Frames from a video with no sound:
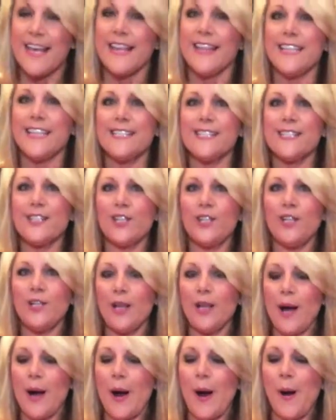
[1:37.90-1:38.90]
These
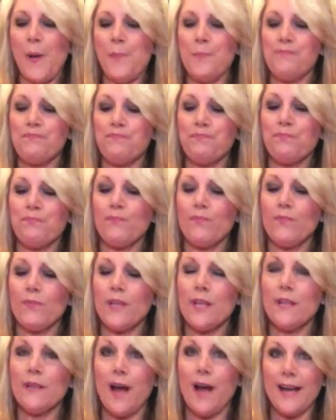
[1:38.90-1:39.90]
little
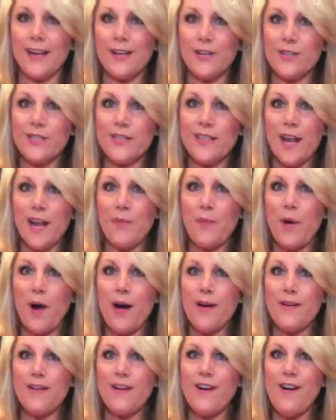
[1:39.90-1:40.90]
liners that I
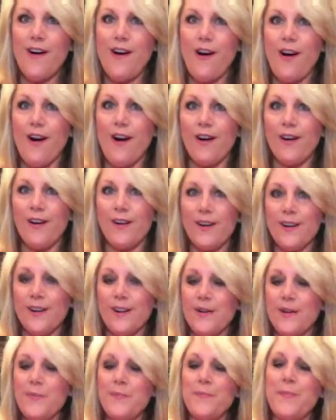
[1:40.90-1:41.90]
bought are
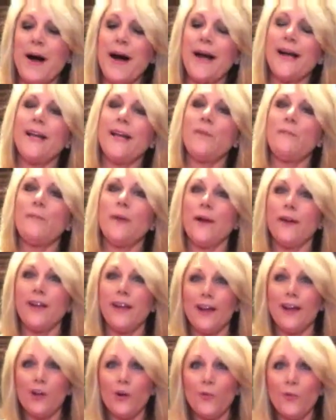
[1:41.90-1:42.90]
by Mary
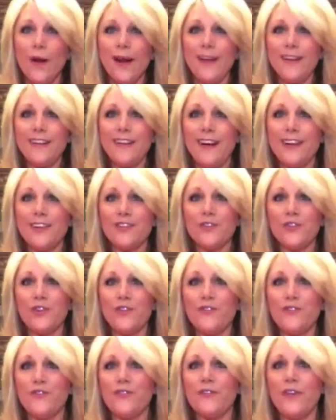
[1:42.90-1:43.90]
Engelbright. I don't know
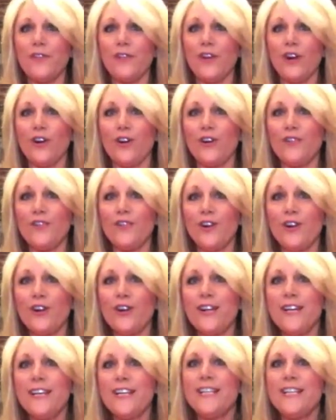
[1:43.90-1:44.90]
if you've ever heard of
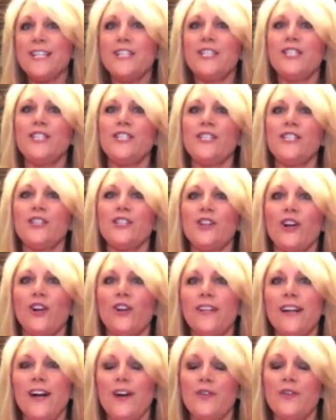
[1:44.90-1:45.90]
her. She
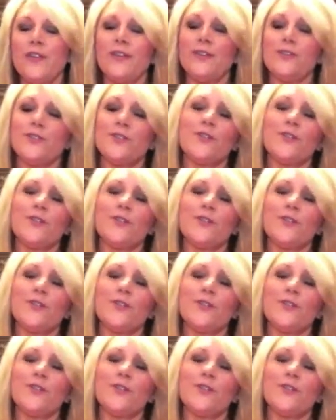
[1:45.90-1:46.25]
started out years